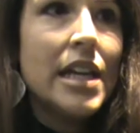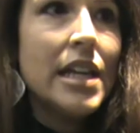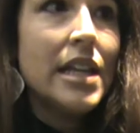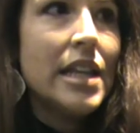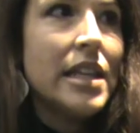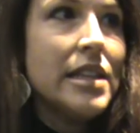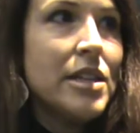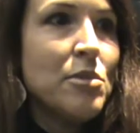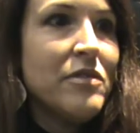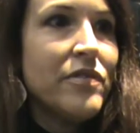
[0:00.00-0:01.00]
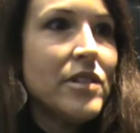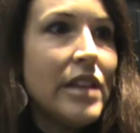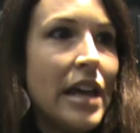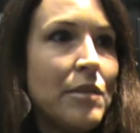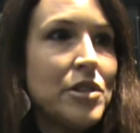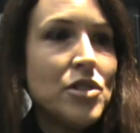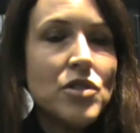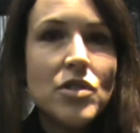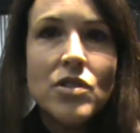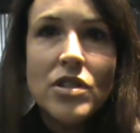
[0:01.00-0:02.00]
And then the year before that, we took
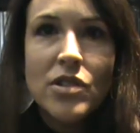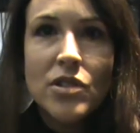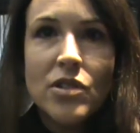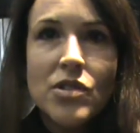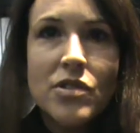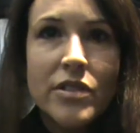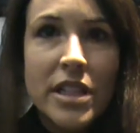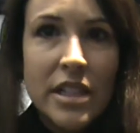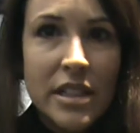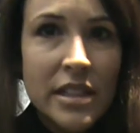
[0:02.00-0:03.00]
students to Costa Rica.